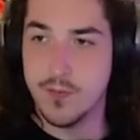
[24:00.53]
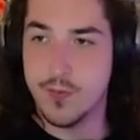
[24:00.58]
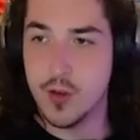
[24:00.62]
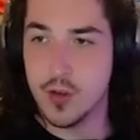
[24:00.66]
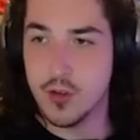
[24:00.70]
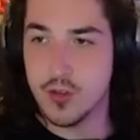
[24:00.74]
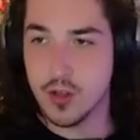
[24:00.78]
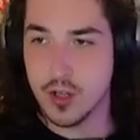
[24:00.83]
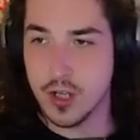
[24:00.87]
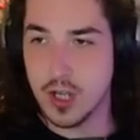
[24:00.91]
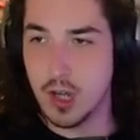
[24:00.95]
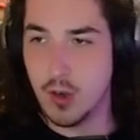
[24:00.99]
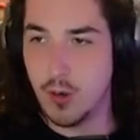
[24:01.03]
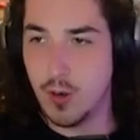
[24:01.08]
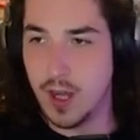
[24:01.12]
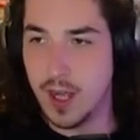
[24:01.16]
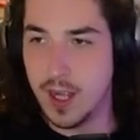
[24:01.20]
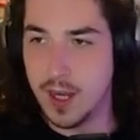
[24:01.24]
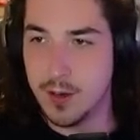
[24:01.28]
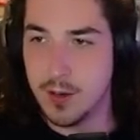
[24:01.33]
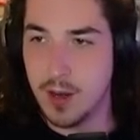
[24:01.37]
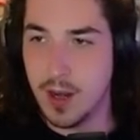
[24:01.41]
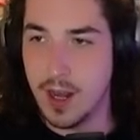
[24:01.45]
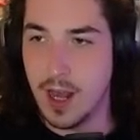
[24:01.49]
Future
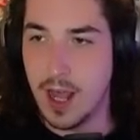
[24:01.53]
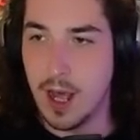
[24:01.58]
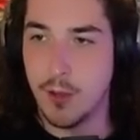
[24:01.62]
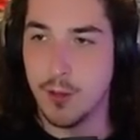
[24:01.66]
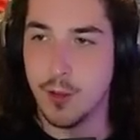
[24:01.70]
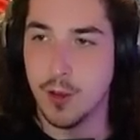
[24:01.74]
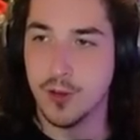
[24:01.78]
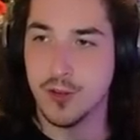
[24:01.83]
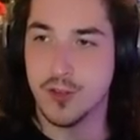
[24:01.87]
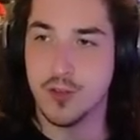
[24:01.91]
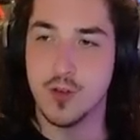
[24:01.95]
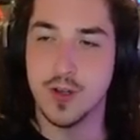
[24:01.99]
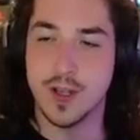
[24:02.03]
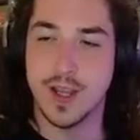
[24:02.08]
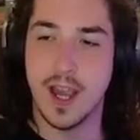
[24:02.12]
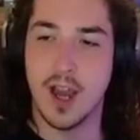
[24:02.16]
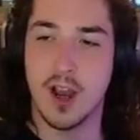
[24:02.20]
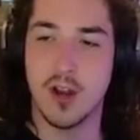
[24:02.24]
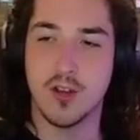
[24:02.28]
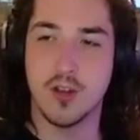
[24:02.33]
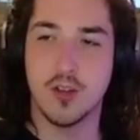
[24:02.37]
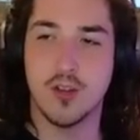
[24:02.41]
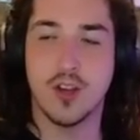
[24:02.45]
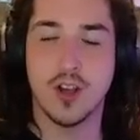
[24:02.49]
Gohan. Now those 3
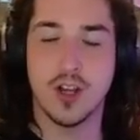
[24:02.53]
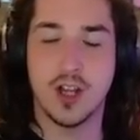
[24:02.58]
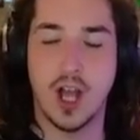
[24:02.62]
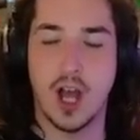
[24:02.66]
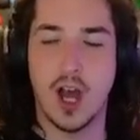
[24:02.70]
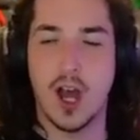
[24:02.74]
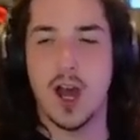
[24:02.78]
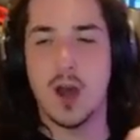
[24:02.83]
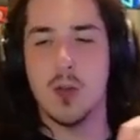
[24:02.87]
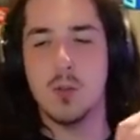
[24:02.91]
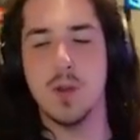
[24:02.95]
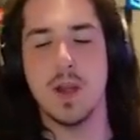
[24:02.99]
characters are gone.